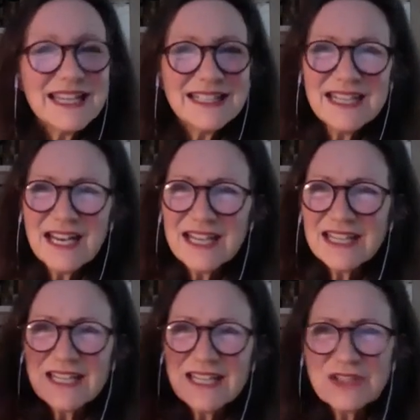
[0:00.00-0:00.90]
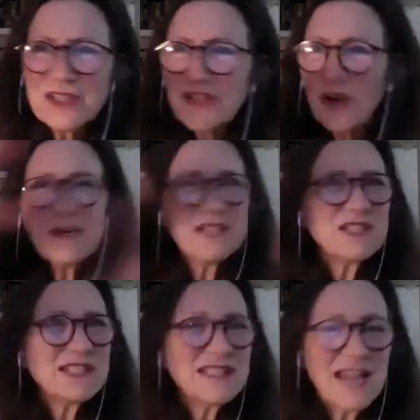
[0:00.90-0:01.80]
you know, so much
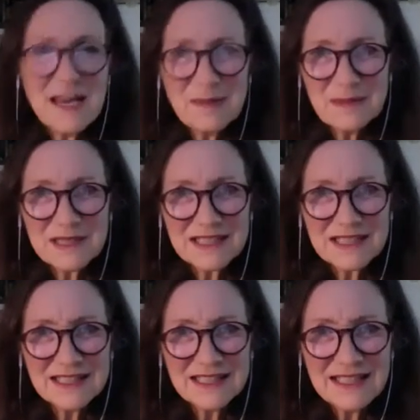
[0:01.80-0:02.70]
is happening,